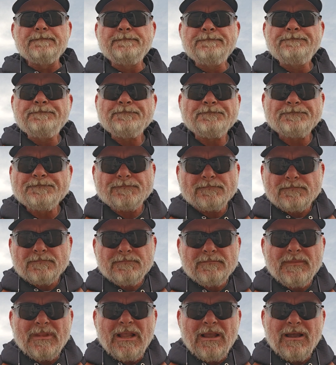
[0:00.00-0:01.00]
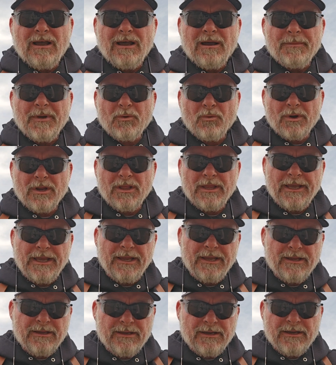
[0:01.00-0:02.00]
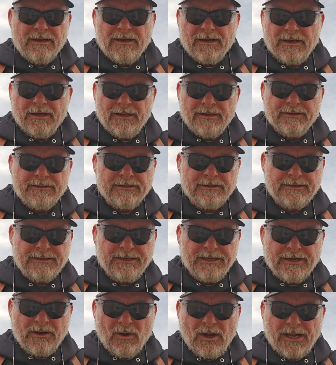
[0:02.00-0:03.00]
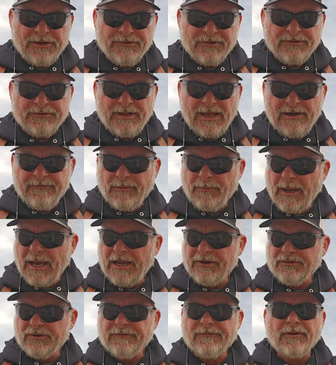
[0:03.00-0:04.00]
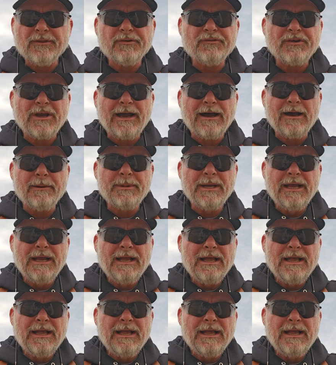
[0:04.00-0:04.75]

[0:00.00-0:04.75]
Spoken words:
It really, I just have a passion for the job.